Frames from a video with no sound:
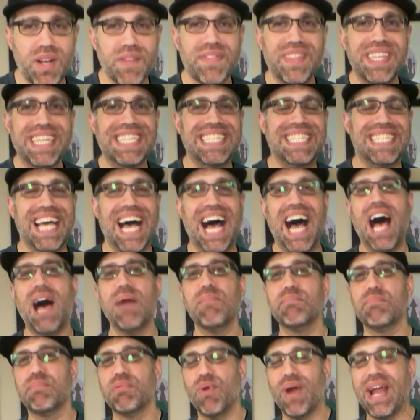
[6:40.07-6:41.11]
one of the
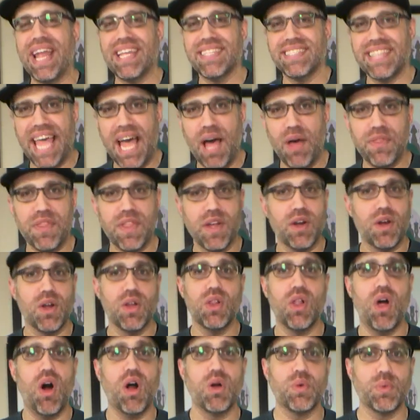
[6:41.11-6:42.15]
top brands out there
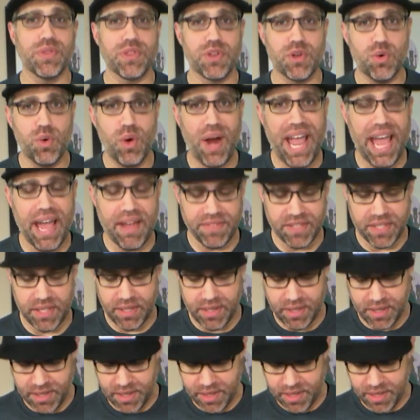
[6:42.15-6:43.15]
along with Craft.